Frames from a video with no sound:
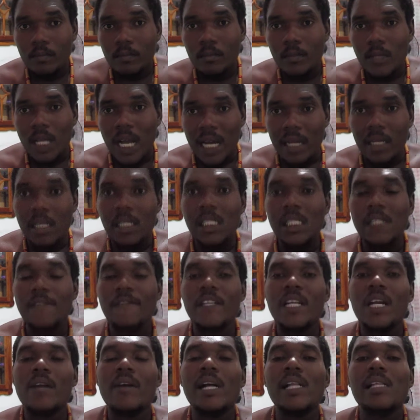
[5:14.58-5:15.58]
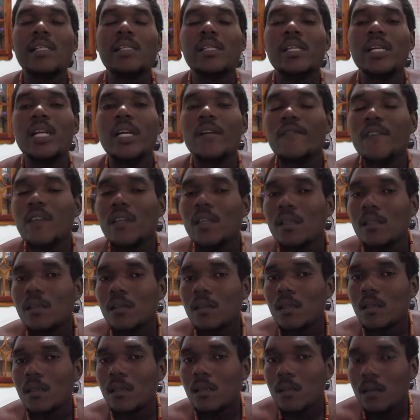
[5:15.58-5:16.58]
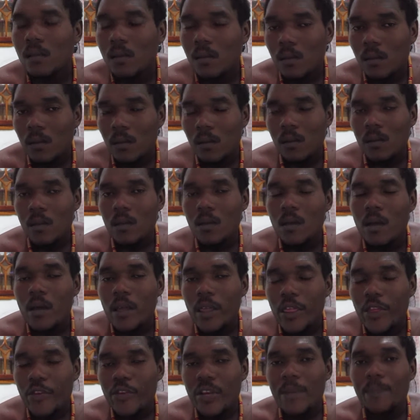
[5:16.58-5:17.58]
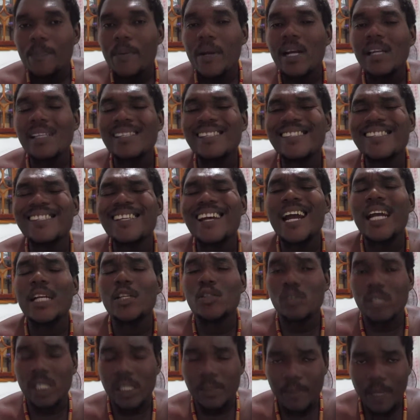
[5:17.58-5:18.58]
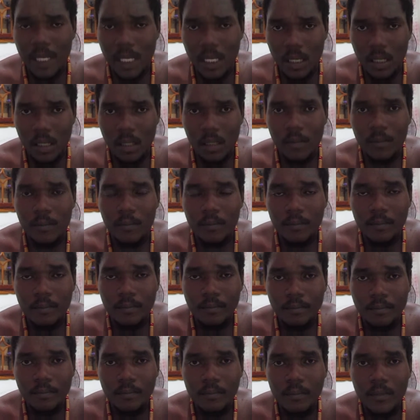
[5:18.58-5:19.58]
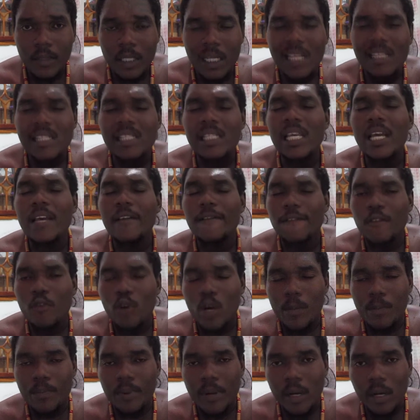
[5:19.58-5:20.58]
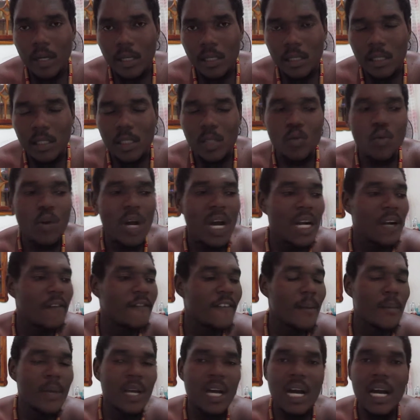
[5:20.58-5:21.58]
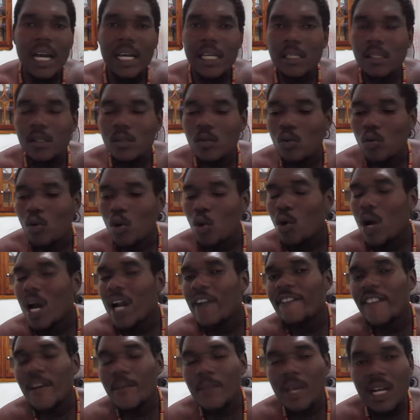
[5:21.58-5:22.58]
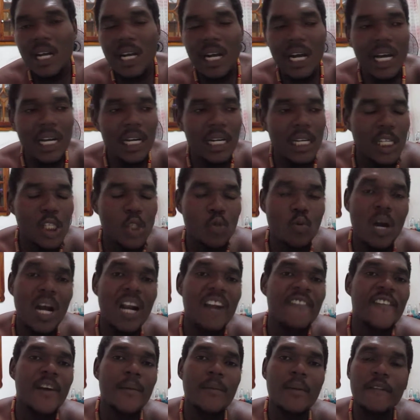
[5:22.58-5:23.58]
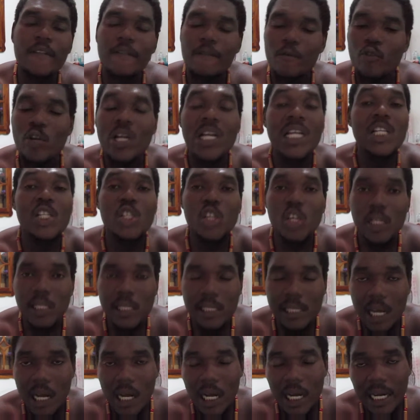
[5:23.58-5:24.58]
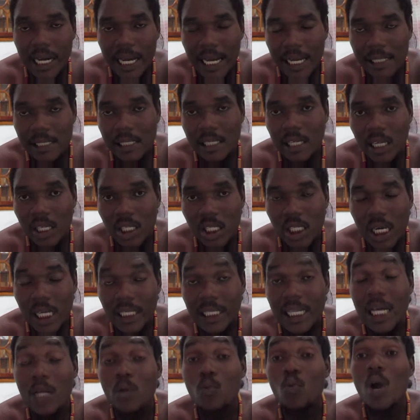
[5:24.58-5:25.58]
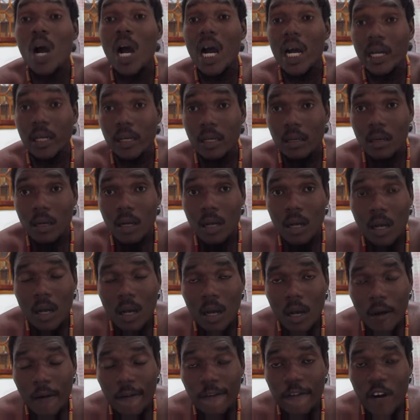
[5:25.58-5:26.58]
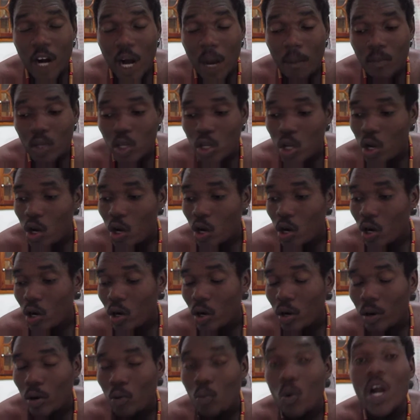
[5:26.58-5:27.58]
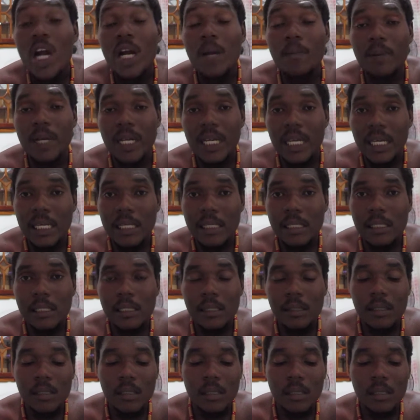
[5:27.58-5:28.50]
At this funeral service, 3 persons are to speak. Let's say 4 persons, 1 from your high school, 1 from your college, 1 from your religious organization, and 1 from your workplace.